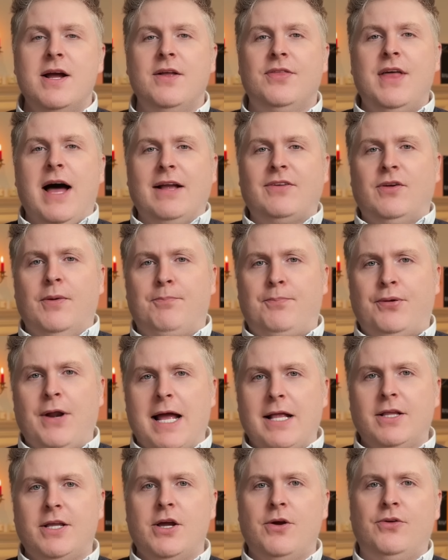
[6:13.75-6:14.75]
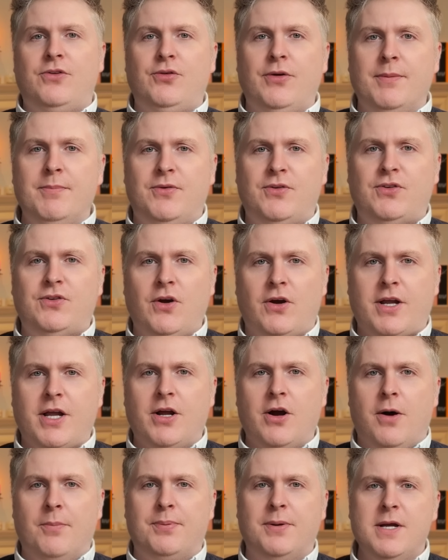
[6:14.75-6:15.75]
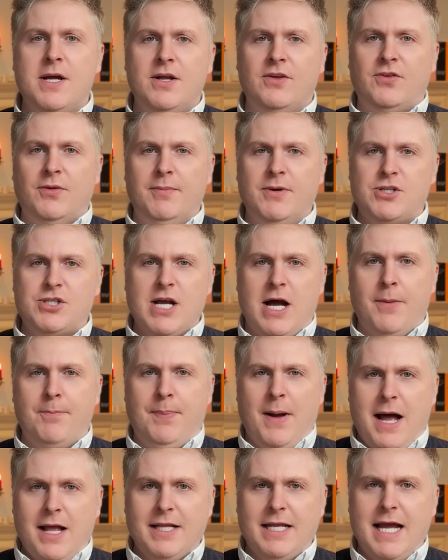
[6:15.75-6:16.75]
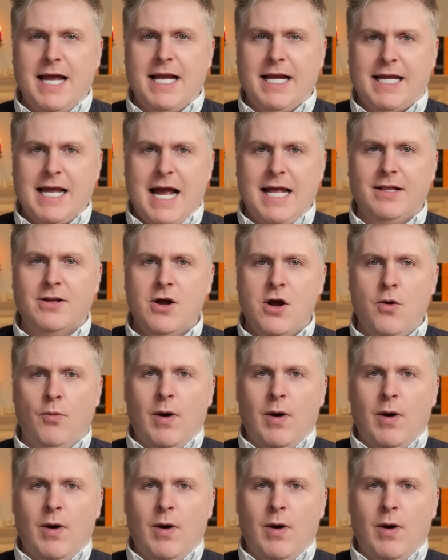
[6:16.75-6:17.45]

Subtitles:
That's a prelude to him sucking up to Michel Barnier again,